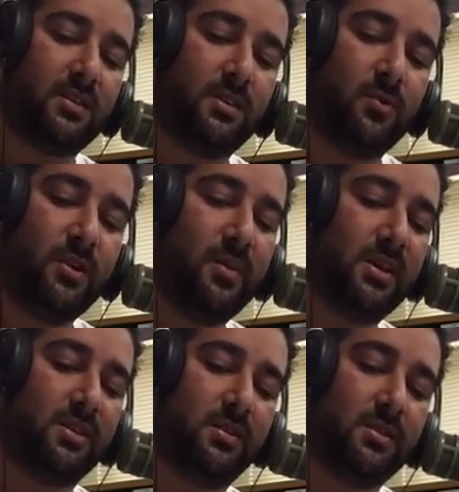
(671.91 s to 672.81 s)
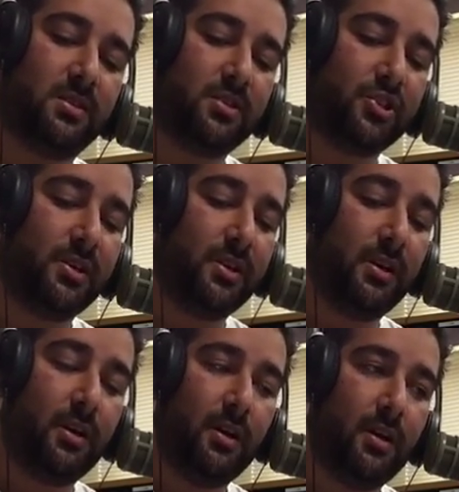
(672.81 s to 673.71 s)
makes a decision,
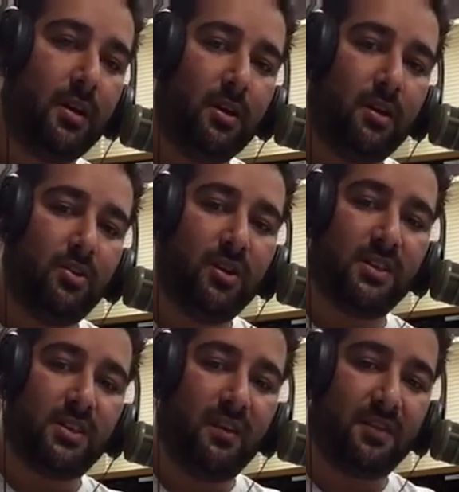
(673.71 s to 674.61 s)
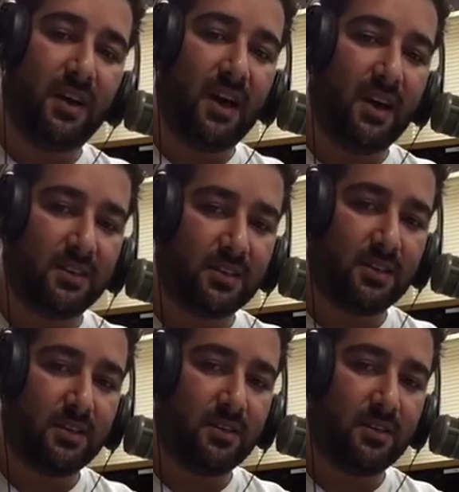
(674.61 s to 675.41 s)
you guys have to ask,